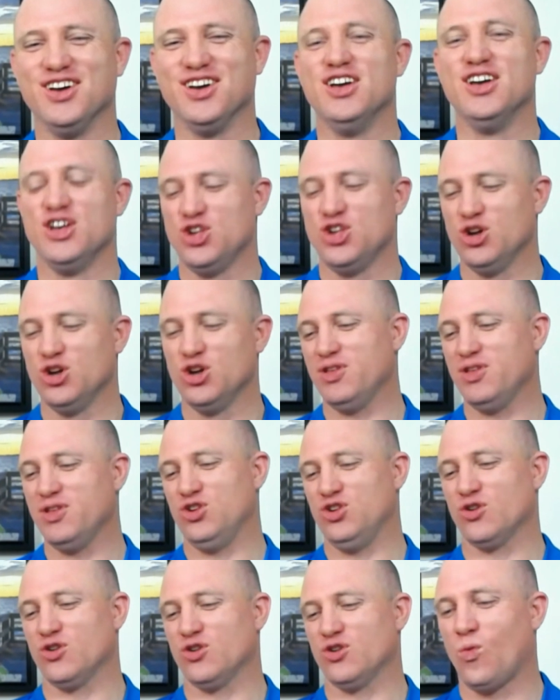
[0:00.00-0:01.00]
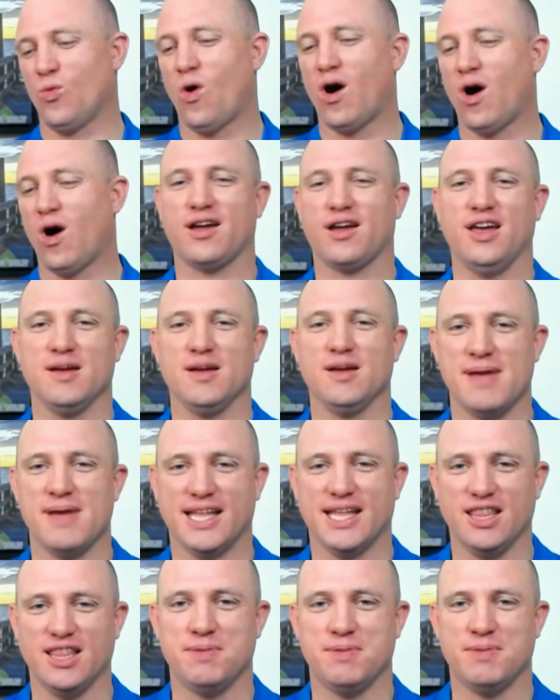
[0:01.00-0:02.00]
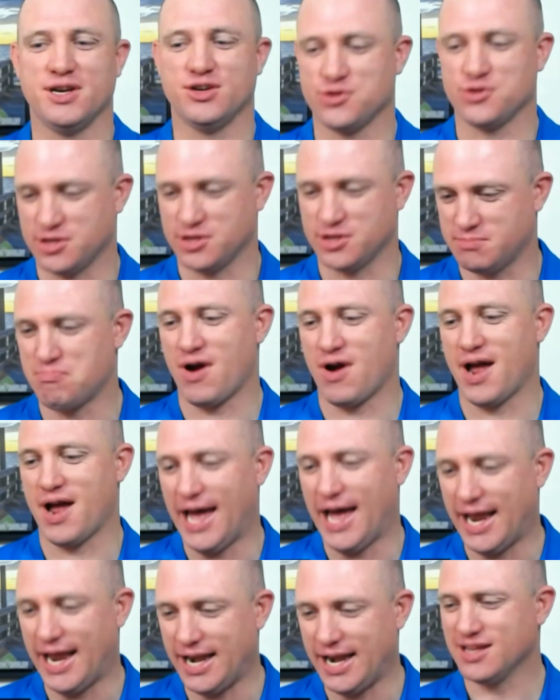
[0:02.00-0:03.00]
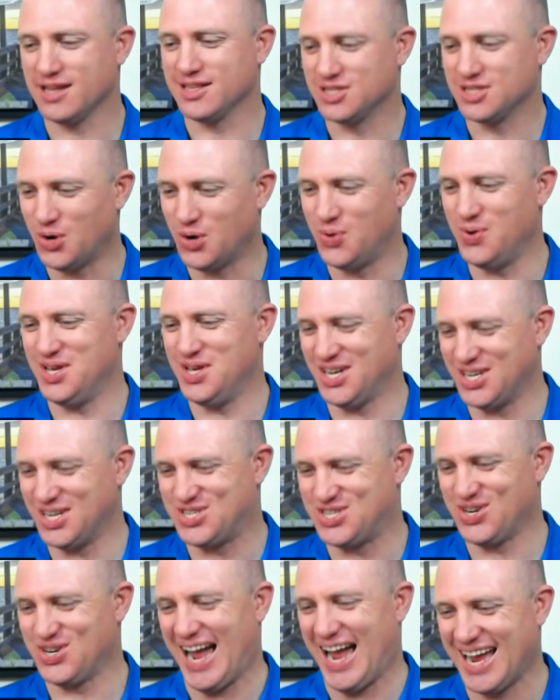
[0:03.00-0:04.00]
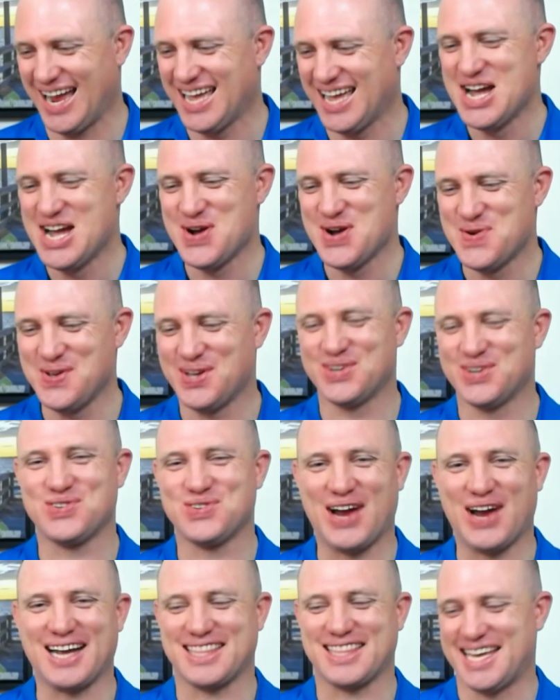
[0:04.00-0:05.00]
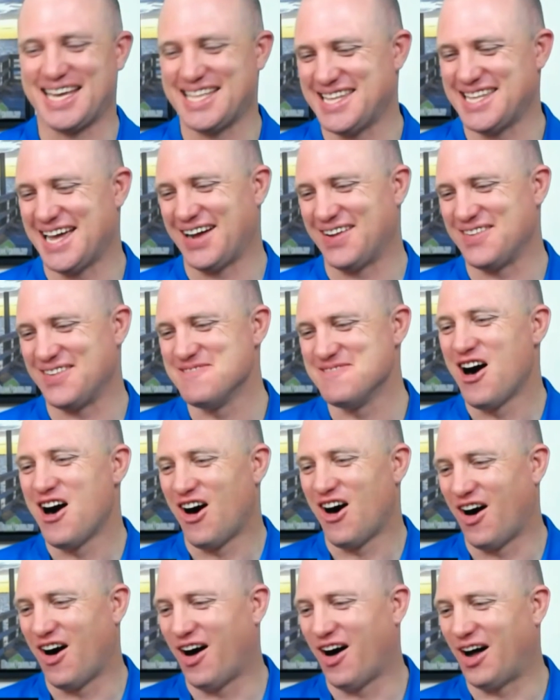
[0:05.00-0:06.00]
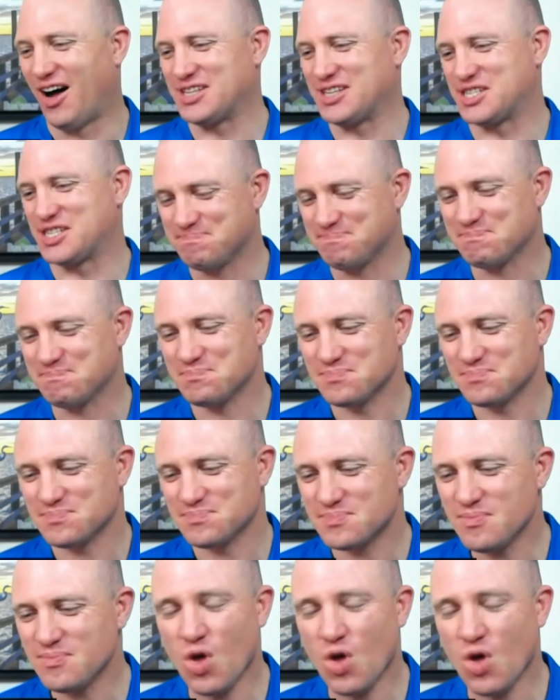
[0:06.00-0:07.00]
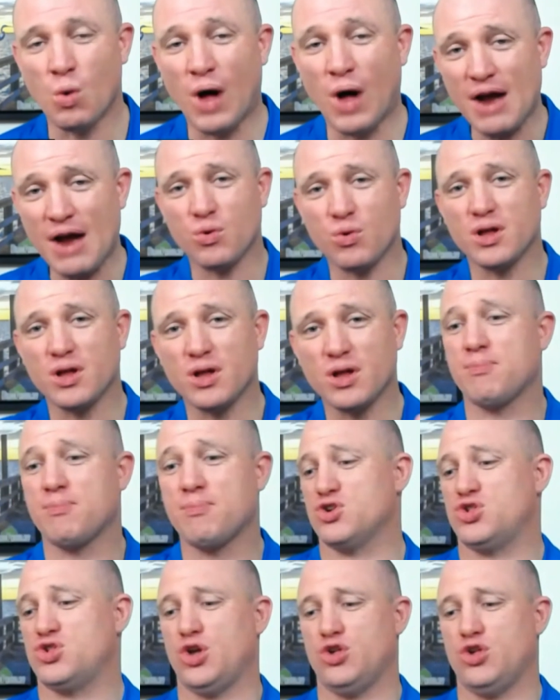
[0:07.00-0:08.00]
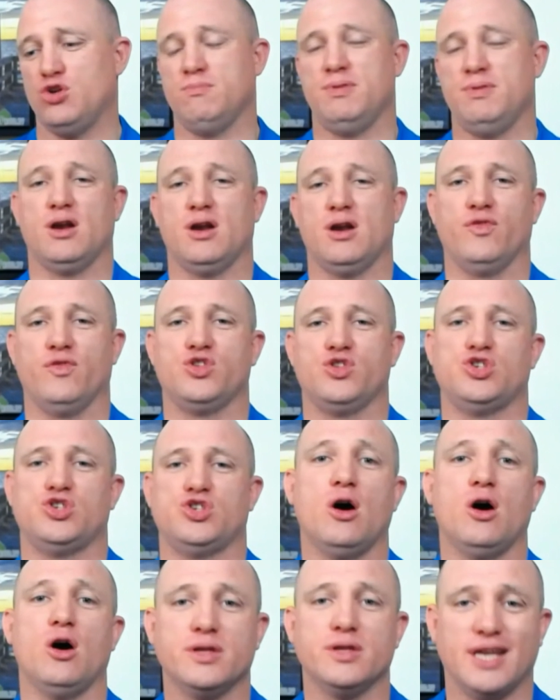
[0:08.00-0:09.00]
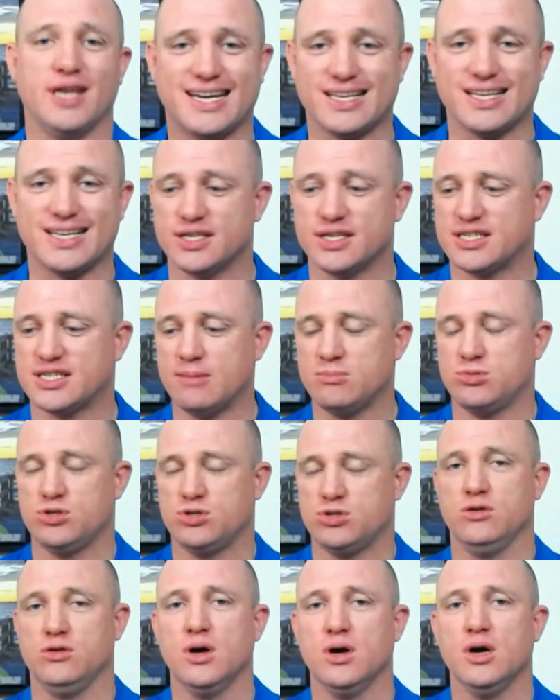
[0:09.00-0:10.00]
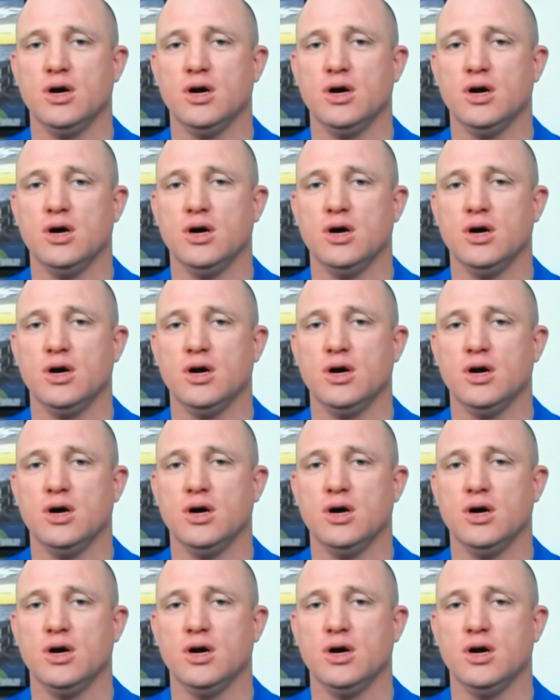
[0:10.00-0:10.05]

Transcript: You're the walking Manly Pinterest brand. So we can track that down. Awesome. Well, I really appreciate you being on the show and taking this time to